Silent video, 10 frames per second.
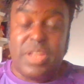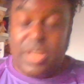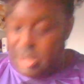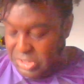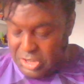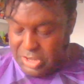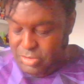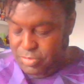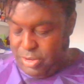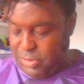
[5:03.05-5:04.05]
and it's not the
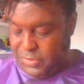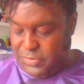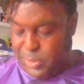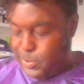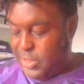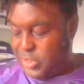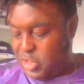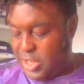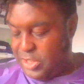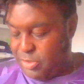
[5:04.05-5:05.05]
real Spurs
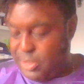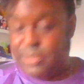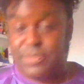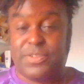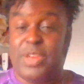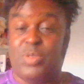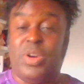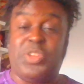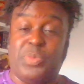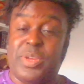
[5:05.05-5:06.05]
shirt, it's one of the fake
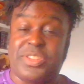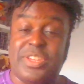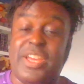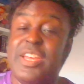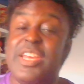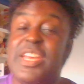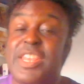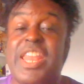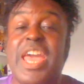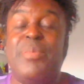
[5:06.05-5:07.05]
ones, but
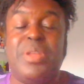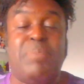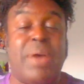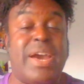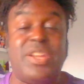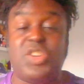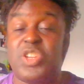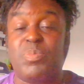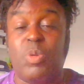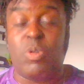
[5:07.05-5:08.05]
the name on the badge
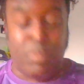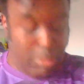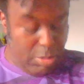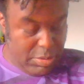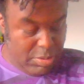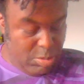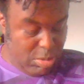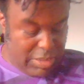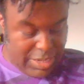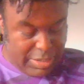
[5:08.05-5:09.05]
is more important than
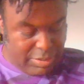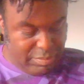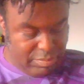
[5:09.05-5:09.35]
North London.